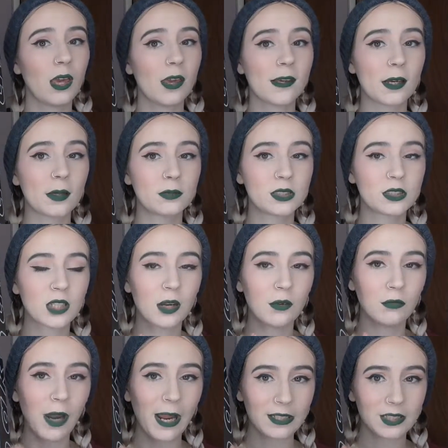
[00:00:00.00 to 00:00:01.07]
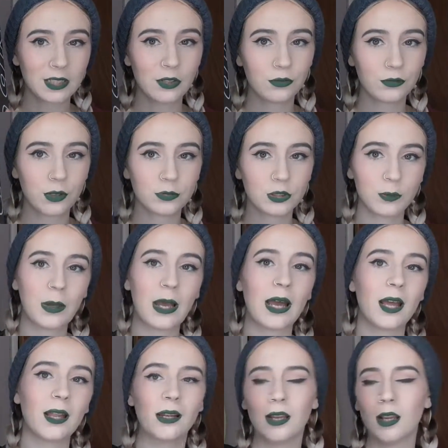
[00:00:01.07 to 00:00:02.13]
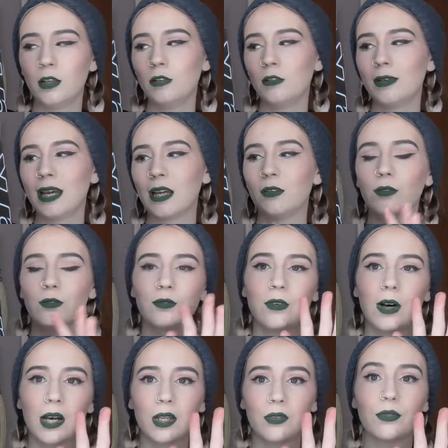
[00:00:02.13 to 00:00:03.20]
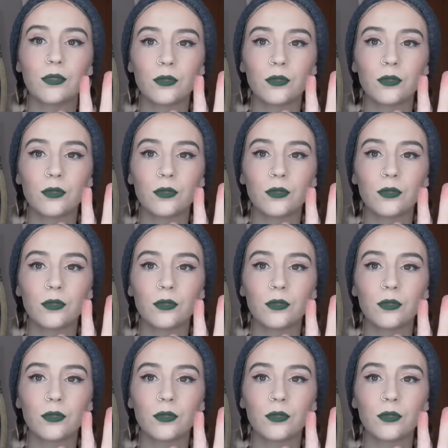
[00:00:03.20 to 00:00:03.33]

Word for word: It comes directly from Japan and you get five